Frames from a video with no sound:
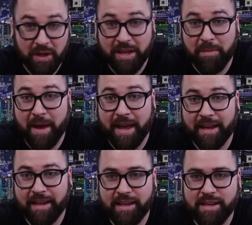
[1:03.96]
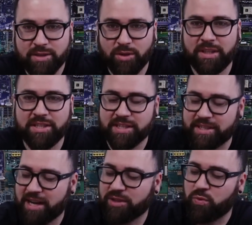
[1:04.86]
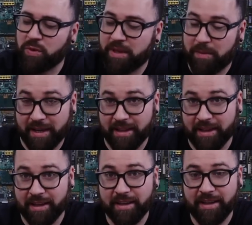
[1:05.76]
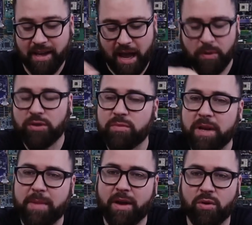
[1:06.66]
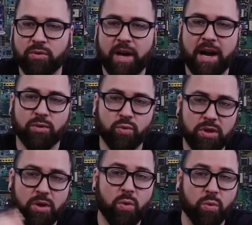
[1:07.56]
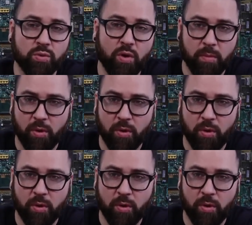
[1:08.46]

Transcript: welcome back. So let's just start with the beginning. I want to make my own Arduino Uno